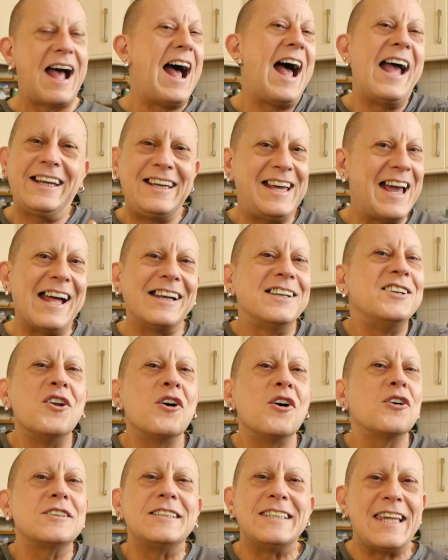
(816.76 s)
I
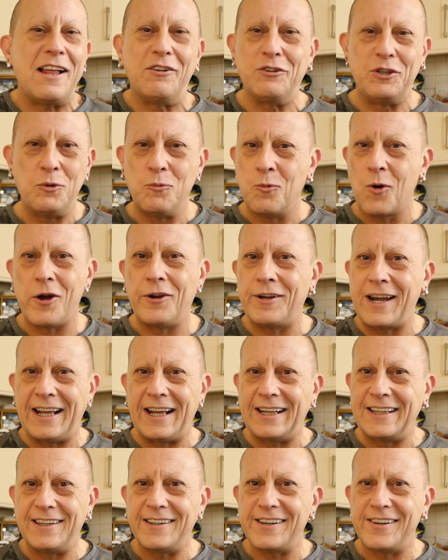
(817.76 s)
cannot tell you what an
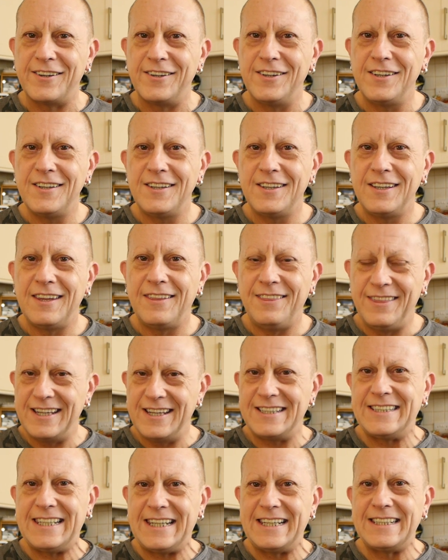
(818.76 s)
anchor
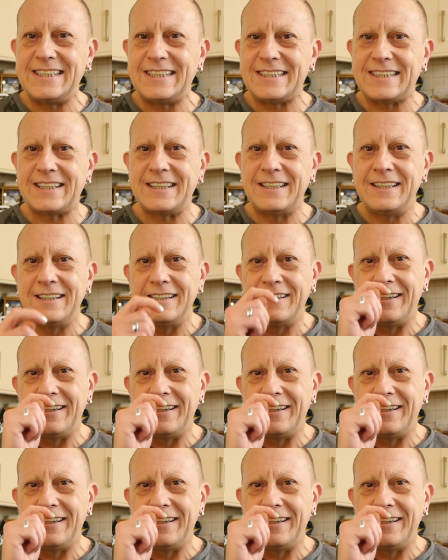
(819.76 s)
this is.